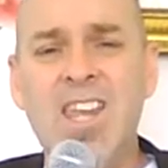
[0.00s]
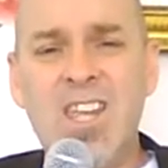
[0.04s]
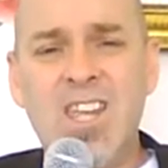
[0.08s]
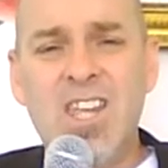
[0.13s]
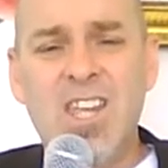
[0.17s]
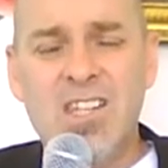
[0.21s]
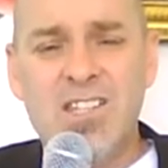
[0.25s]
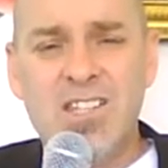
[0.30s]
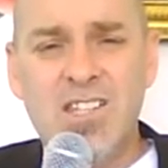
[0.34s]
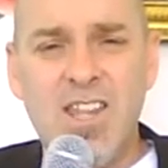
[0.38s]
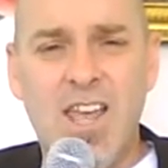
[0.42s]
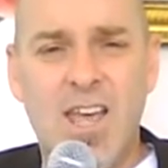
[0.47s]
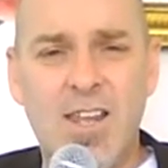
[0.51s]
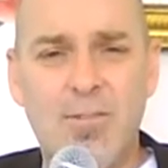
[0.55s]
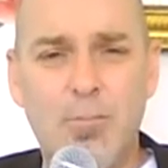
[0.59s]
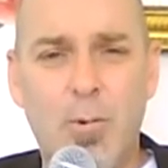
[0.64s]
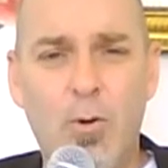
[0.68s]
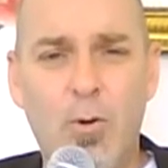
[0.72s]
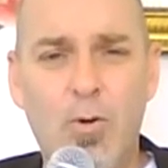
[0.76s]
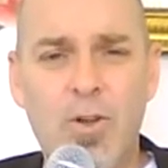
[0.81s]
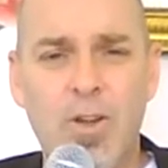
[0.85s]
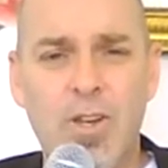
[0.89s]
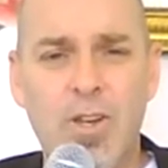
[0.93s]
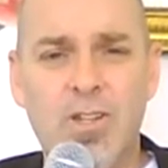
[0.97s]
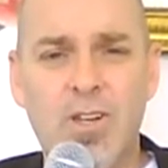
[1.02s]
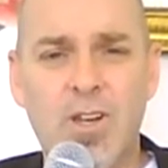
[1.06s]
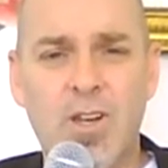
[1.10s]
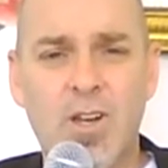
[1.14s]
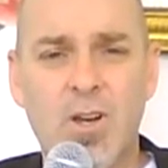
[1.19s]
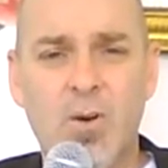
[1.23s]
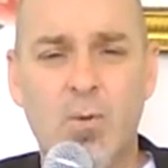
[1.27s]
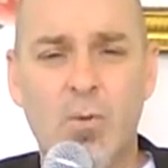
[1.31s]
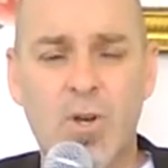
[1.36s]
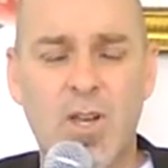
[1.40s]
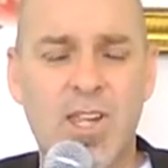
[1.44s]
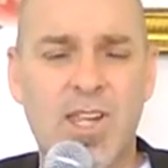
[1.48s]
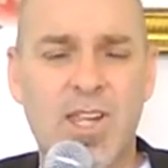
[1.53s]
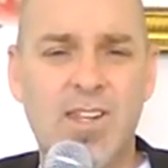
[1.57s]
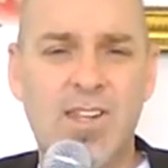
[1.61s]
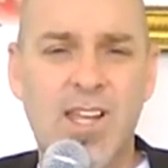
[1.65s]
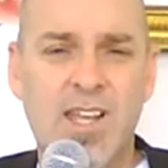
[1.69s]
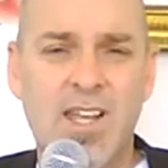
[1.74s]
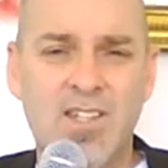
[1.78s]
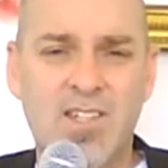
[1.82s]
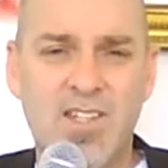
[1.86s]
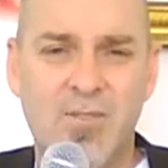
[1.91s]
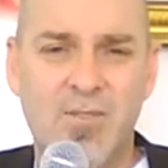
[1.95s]
how do you get to that point where
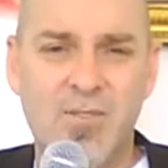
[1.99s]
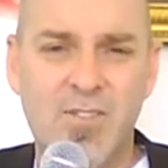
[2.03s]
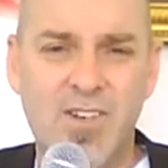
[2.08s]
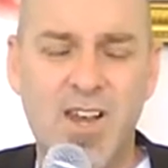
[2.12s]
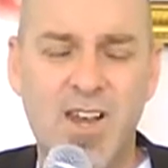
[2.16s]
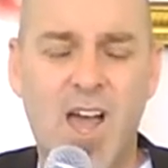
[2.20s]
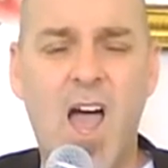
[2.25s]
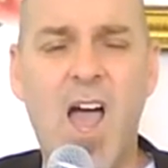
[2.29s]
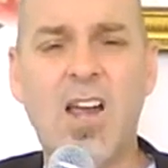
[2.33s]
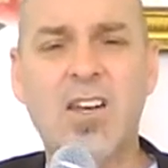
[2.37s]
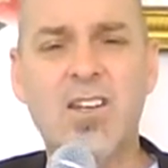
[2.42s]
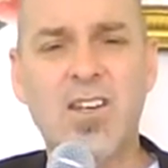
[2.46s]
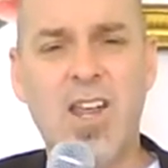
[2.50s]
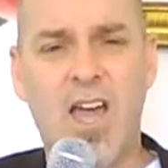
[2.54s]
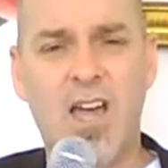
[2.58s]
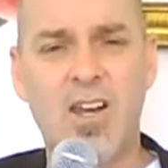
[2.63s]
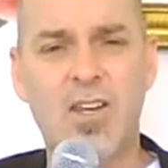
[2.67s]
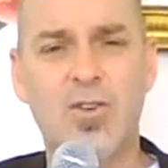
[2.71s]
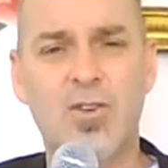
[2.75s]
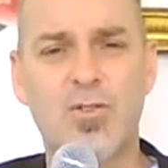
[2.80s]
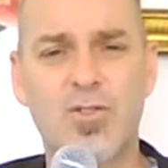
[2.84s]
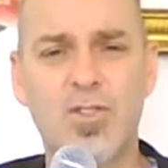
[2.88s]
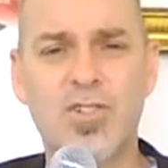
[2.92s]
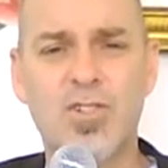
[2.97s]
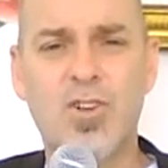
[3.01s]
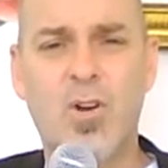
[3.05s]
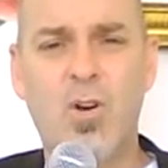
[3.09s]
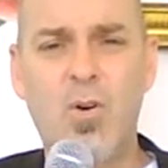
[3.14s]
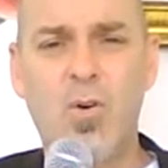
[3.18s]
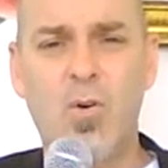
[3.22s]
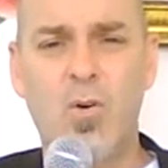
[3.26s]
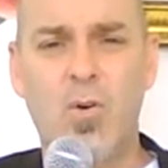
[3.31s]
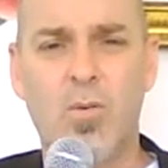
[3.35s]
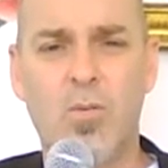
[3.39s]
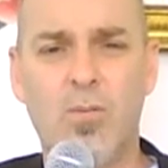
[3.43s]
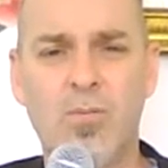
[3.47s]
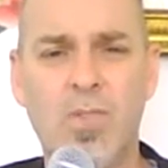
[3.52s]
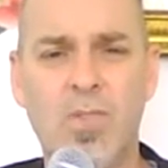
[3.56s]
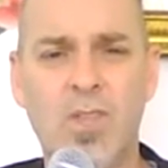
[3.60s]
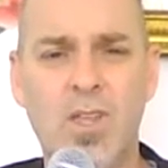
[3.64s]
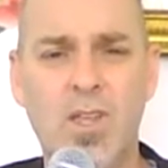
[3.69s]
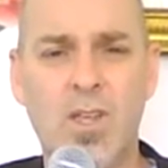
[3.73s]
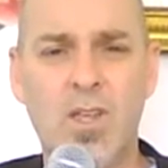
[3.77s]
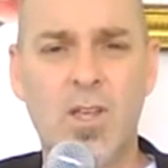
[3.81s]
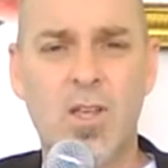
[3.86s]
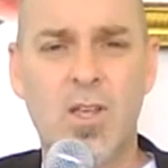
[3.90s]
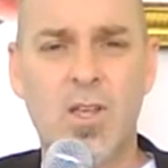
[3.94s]
you get that stuff knocked out of your soul?